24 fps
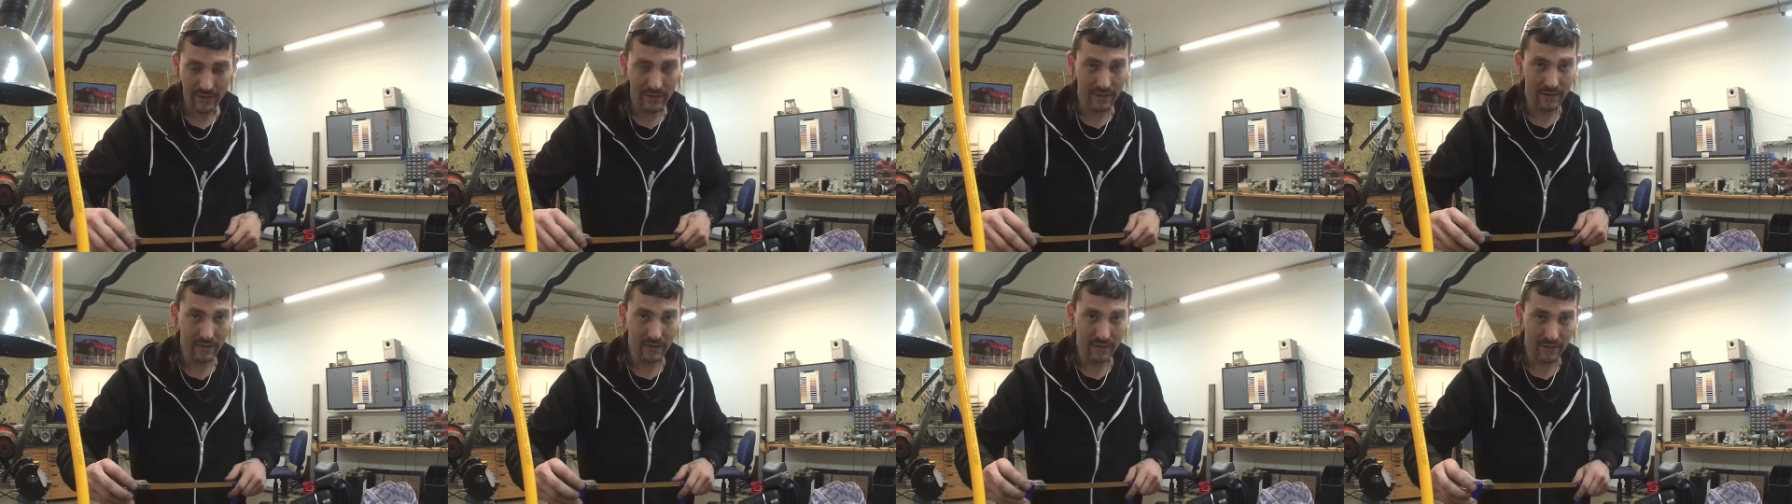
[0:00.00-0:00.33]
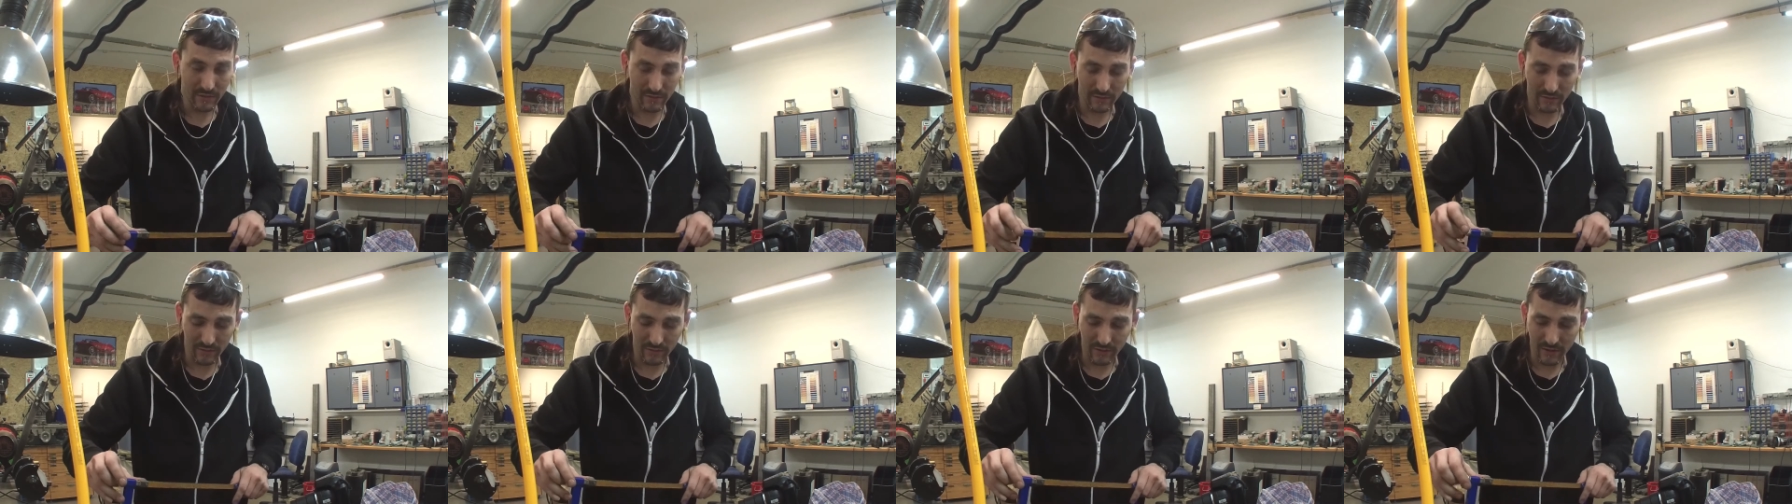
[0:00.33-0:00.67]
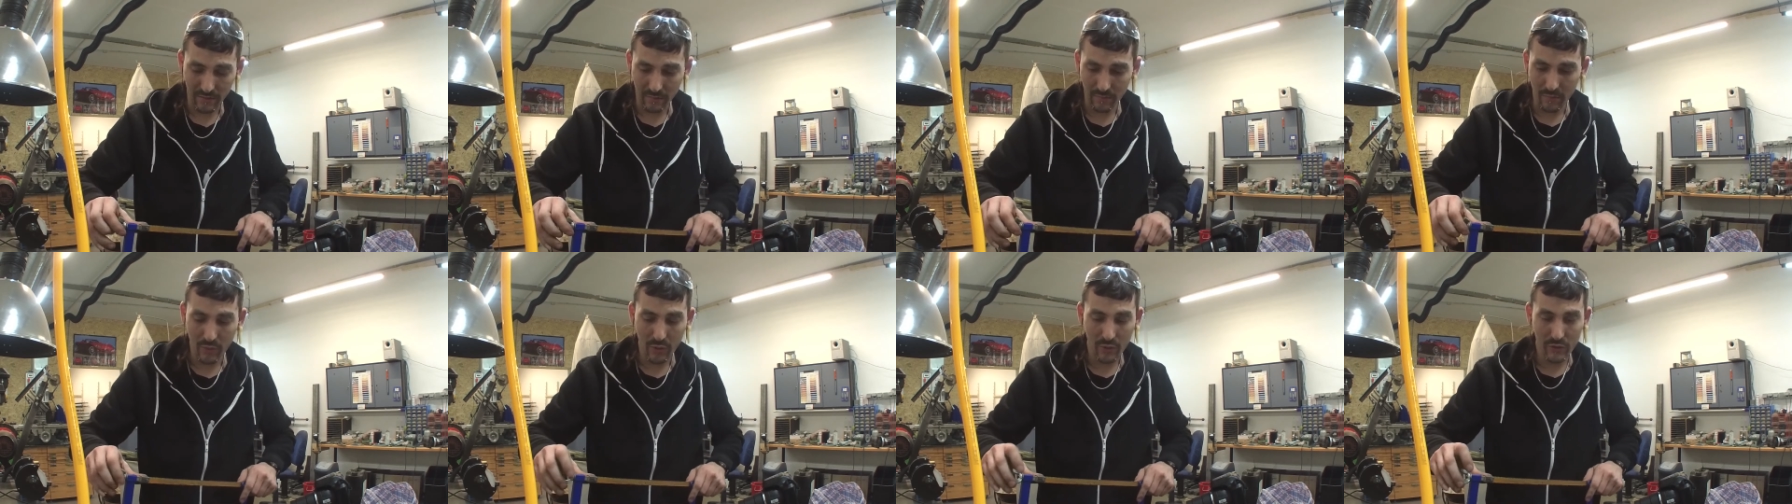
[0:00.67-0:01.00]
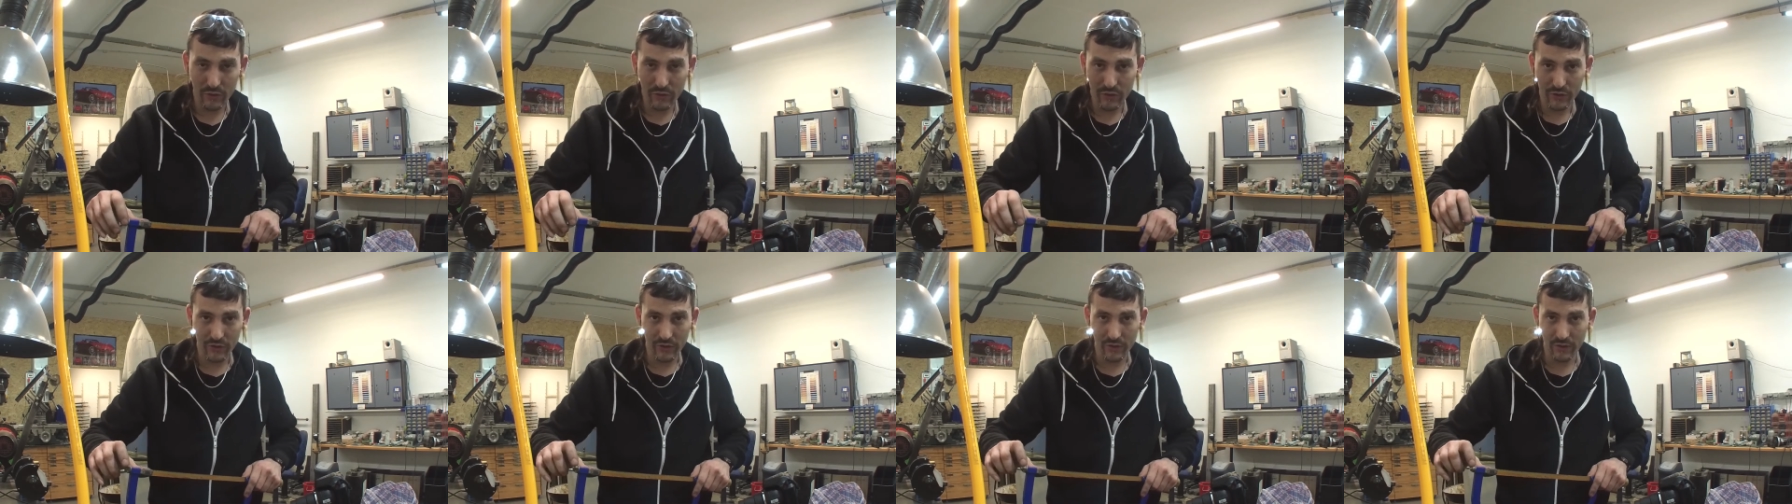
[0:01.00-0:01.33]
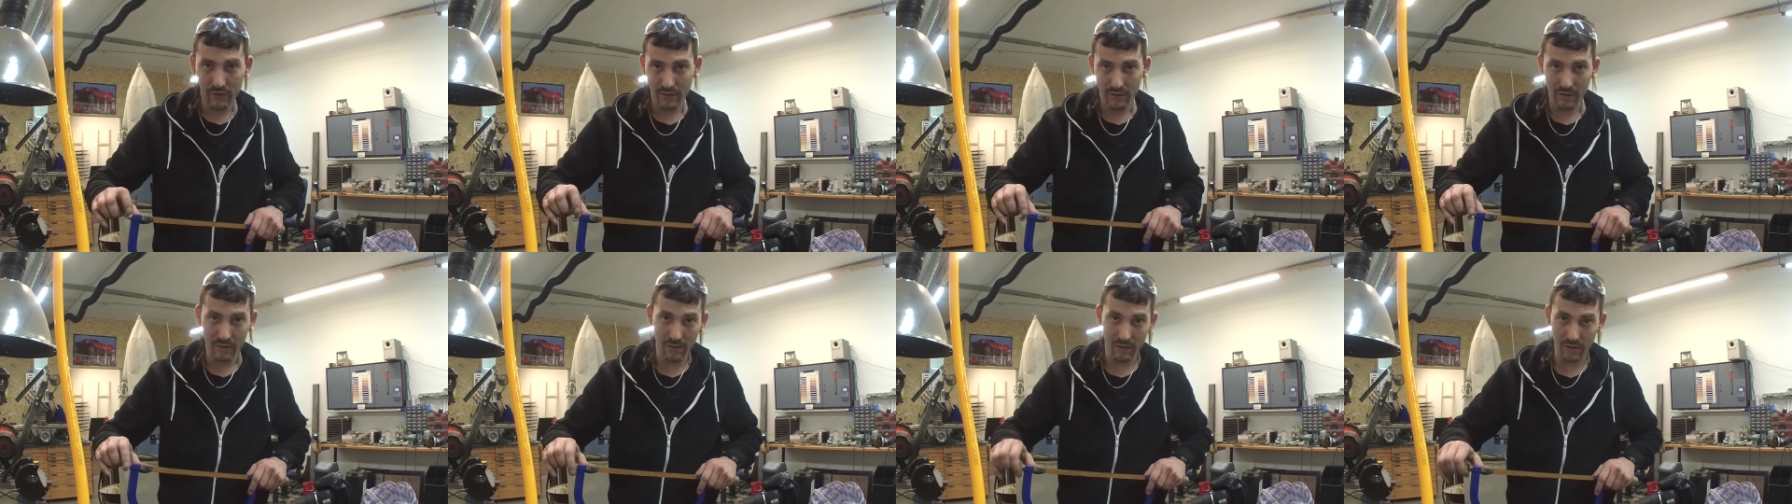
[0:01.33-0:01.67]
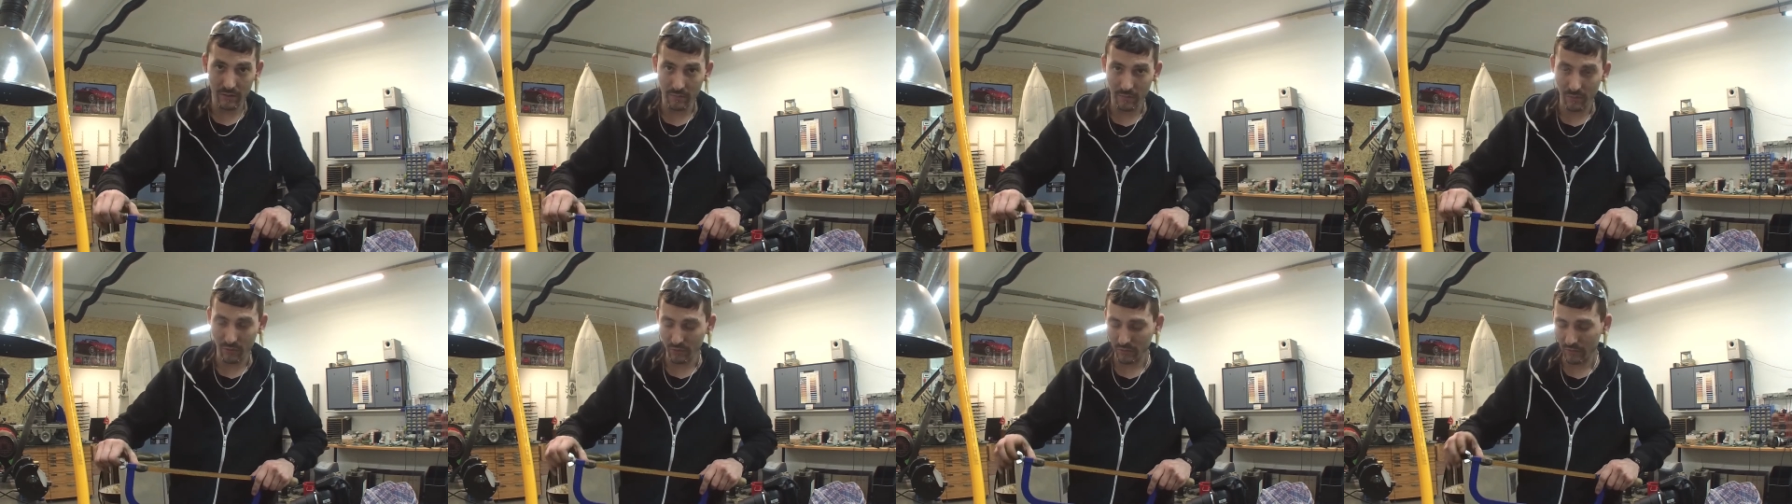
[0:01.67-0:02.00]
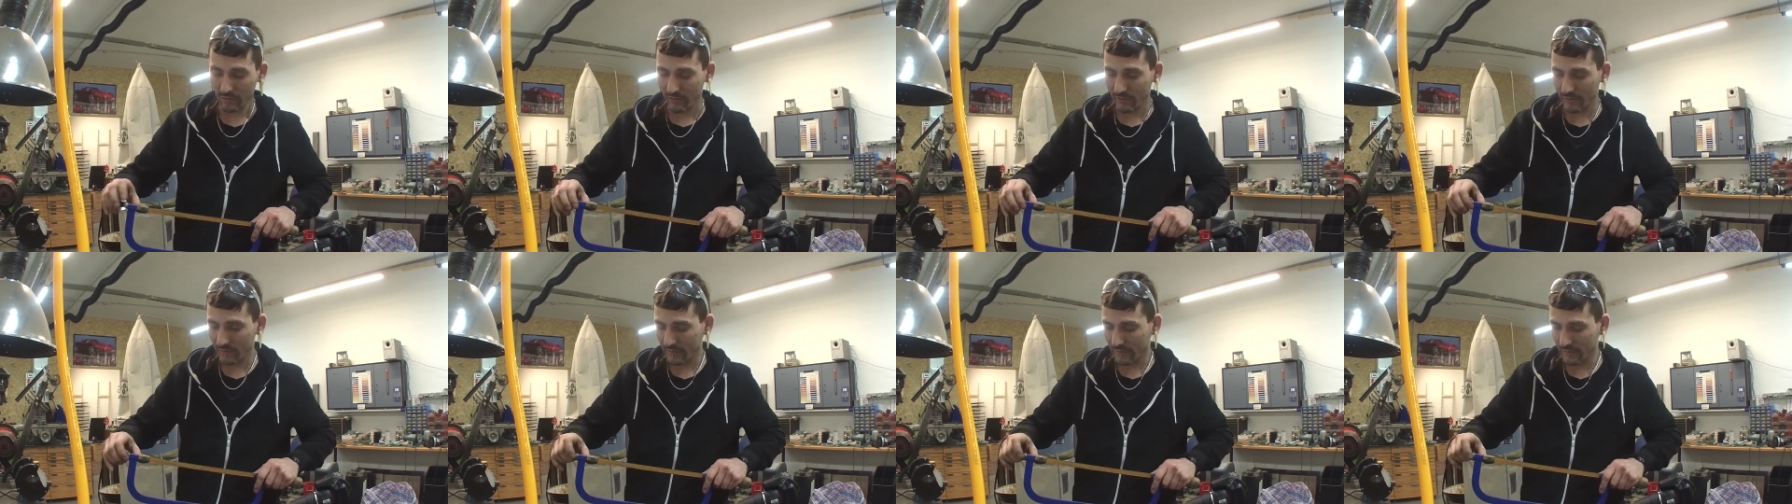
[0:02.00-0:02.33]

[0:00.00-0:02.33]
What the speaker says: it to get pushed, not pulled.